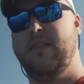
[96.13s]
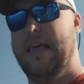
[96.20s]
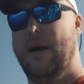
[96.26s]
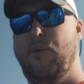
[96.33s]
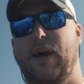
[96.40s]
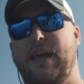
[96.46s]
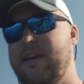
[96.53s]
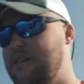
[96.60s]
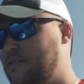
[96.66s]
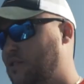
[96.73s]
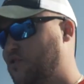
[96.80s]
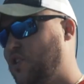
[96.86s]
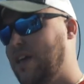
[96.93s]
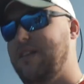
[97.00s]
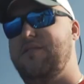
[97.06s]
That way he has
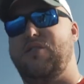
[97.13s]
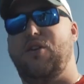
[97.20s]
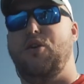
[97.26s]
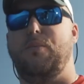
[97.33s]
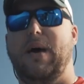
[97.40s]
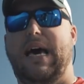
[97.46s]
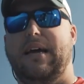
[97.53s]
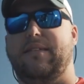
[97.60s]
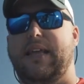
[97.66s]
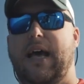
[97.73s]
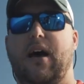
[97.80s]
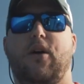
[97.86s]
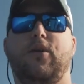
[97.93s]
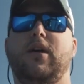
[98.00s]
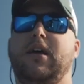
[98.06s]
a chance to go back
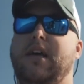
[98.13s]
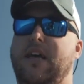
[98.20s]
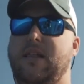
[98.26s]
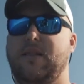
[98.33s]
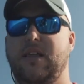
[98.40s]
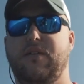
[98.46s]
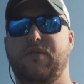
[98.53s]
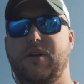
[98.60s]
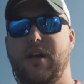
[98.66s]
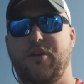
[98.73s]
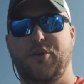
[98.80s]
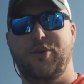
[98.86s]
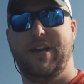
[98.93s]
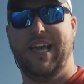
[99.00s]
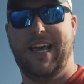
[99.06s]
down and live
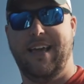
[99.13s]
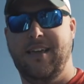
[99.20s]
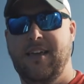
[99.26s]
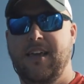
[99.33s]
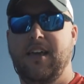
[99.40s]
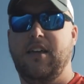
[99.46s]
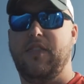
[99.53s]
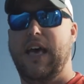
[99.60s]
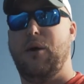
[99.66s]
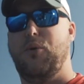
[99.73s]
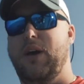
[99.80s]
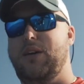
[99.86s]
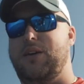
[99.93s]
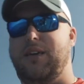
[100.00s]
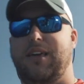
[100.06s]
another day. That
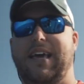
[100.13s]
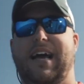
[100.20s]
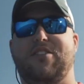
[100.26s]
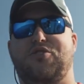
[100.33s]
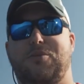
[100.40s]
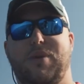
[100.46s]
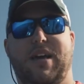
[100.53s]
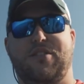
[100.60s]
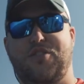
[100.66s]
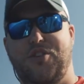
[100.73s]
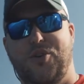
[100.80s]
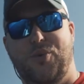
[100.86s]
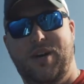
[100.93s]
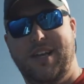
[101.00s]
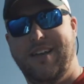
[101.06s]
way you can catch him next
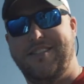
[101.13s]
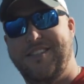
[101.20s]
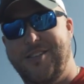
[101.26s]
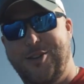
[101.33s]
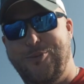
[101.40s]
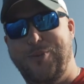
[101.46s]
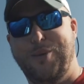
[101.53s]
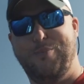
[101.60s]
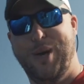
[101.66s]
year when he gets a little bit